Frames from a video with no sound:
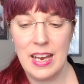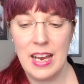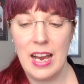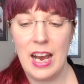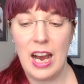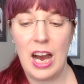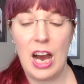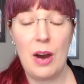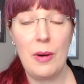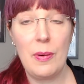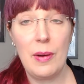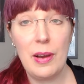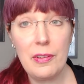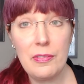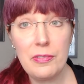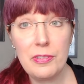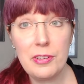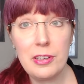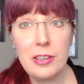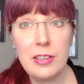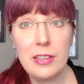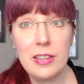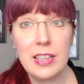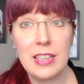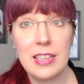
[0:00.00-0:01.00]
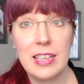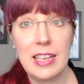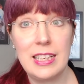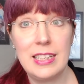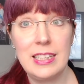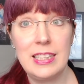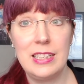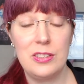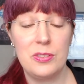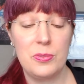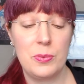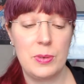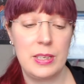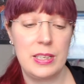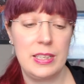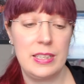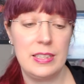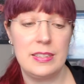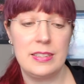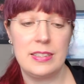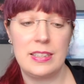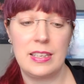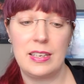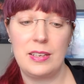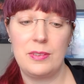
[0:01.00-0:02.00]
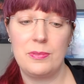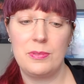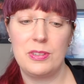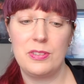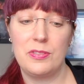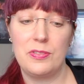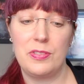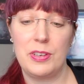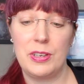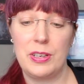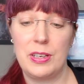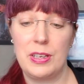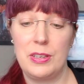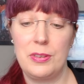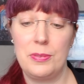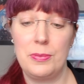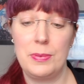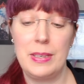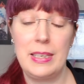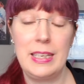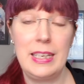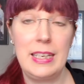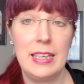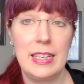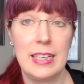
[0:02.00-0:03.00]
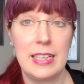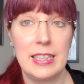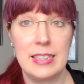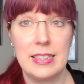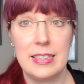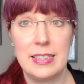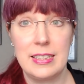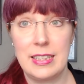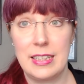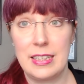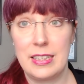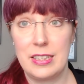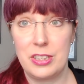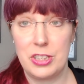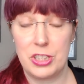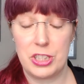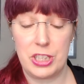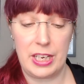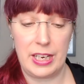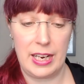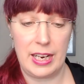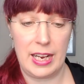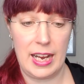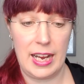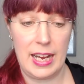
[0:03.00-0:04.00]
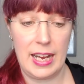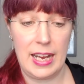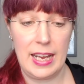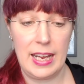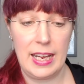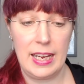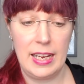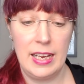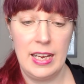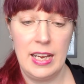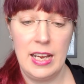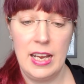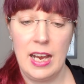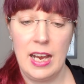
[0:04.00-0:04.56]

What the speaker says: However, the 1920s setting was very unique. It's set in Shanghai.